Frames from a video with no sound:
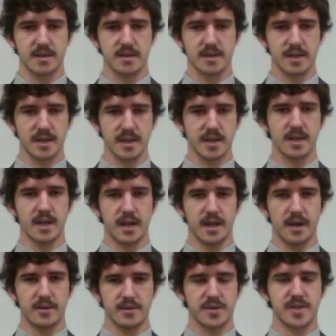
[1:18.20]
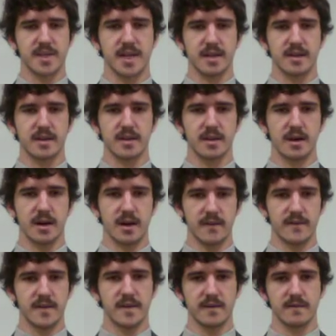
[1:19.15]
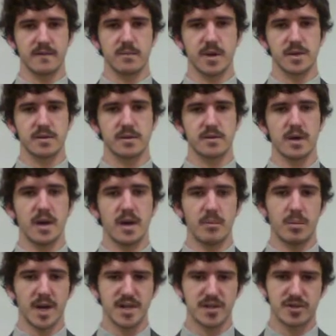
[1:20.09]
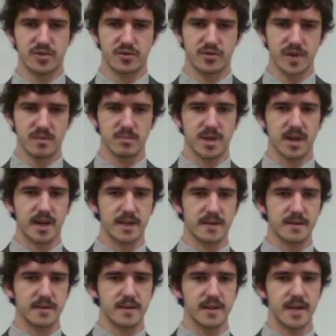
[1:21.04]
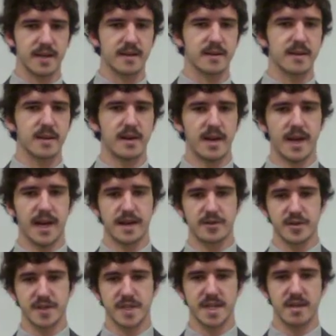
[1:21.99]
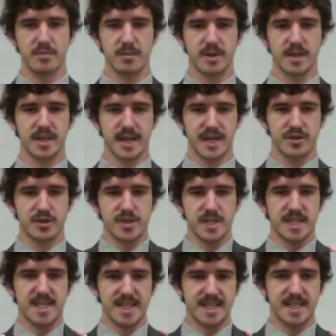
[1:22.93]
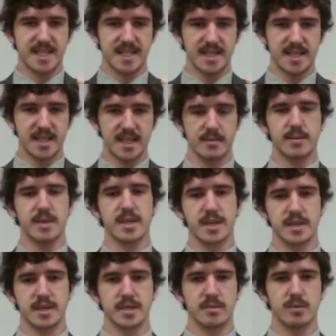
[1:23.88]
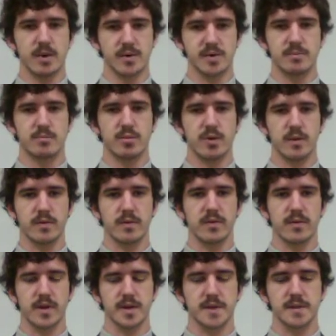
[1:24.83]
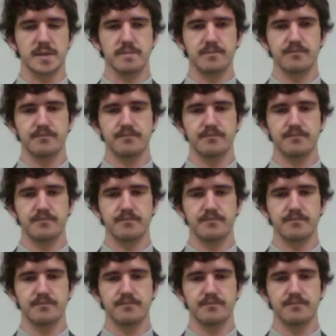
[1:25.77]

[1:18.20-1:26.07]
the understanding of the information by streamlining the data and just limiting it to the most important things.